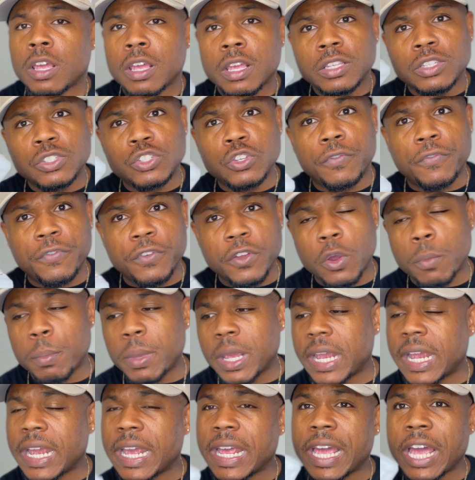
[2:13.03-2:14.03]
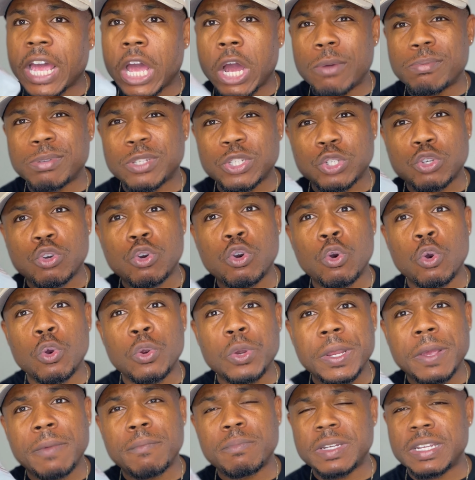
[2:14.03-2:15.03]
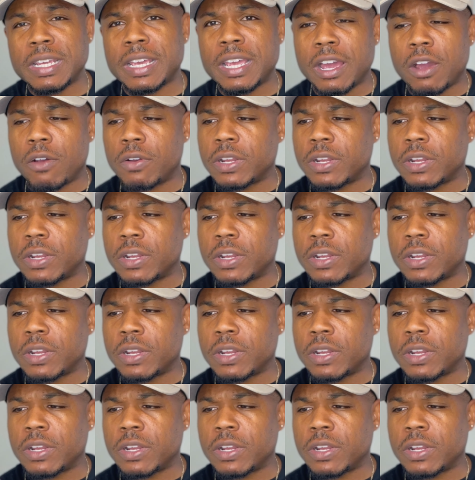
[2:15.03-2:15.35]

You feel me? It helps cool them down.